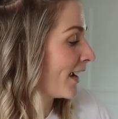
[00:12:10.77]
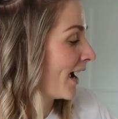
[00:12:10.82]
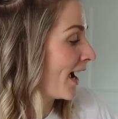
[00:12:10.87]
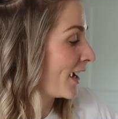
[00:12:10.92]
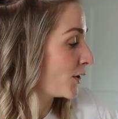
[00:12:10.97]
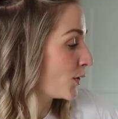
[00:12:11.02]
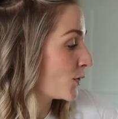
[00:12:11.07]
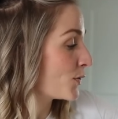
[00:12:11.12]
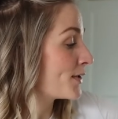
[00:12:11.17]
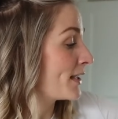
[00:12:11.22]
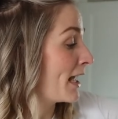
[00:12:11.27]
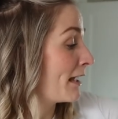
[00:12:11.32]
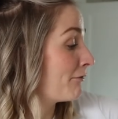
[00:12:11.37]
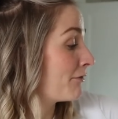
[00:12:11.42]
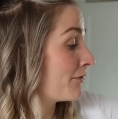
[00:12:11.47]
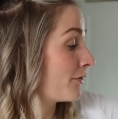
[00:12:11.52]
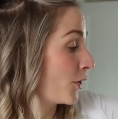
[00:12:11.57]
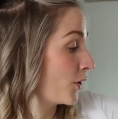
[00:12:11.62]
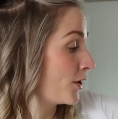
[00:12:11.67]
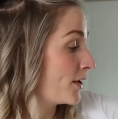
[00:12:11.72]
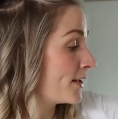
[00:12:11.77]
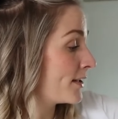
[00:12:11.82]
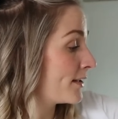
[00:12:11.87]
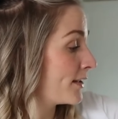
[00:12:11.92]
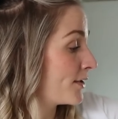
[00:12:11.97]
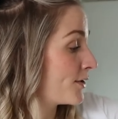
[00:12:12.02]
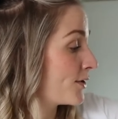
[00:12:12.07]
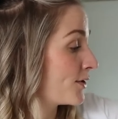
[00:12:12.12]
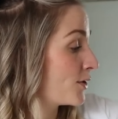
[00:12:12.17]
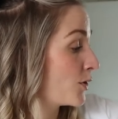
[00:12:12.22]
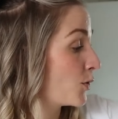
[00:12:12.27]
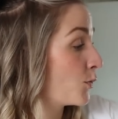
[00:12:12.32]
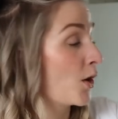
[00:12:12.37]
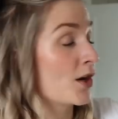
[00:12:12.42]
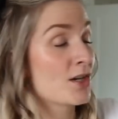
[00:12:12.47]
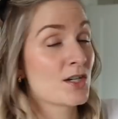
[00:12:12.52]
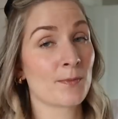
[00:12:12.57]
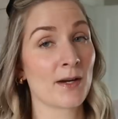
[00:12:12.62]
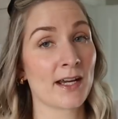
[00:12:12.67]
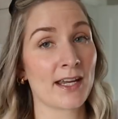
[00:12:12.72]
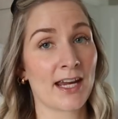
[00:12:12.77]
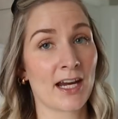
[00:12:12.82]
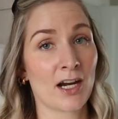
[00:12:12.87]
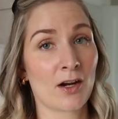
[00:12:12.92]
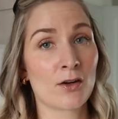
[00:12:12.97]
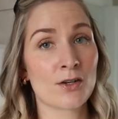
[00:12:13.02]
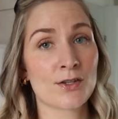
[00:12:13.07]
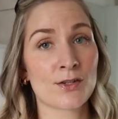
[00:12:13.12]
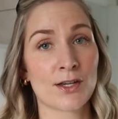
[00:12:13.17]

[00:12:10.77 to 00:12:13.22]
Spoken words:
I use that first to wash my hair,